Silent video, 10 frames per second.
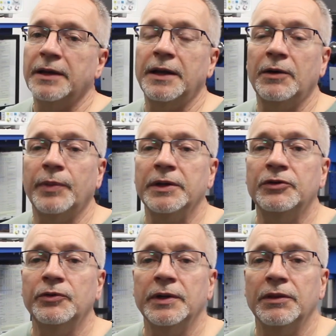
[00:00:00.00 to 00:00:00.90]
Now, by
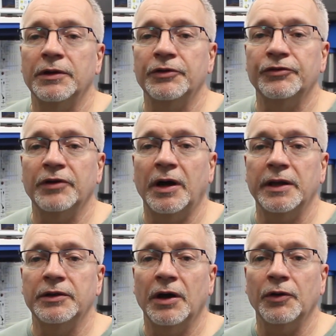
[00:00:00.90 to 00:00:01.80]
doing this,
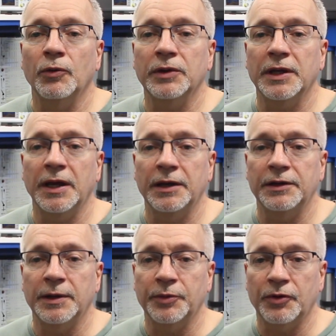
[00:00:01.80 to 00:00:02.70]
I not only
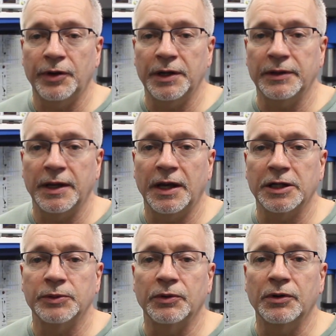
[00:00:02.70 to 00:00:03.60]
end up creating the
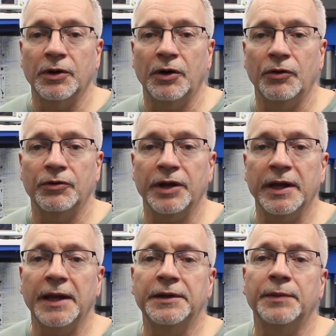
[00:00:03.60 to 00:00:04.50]
actual code, I
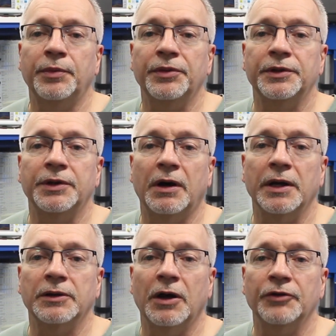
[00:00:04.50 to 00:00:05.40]
end up with a
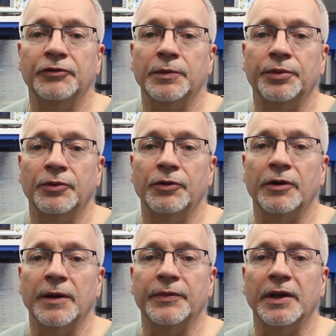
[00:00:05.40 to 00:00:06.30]
diagnostic
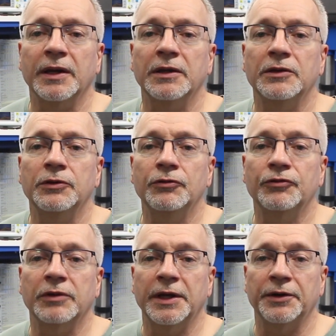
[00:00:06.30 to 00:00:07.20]
program that I can
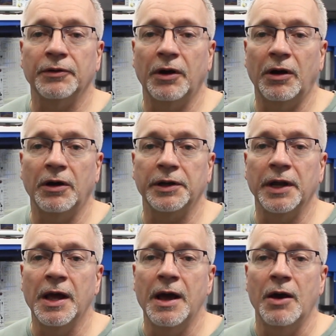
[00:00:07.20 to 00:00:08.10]
use later
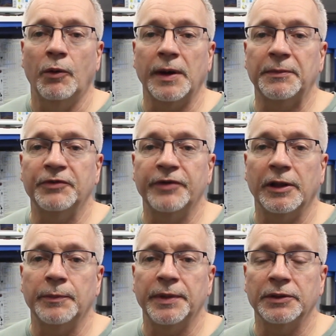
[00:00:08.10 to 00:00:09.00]
on when I'm
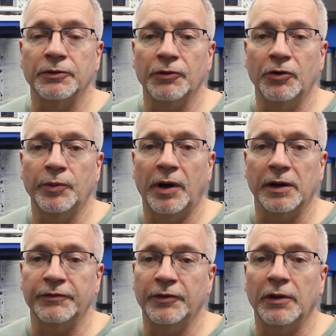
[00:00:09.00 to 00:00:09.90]
developing the
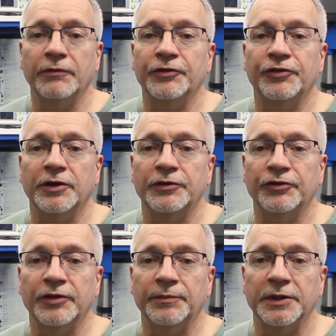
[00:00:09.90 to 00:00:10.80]
robot. If all of a sudden
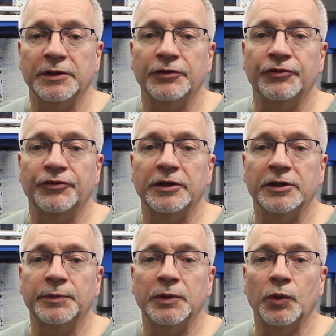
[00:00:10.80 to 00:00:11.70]
something doesn't seem
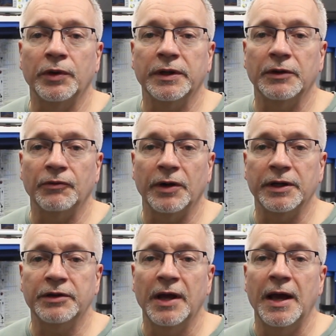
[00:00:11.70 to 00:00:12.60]
to be working right,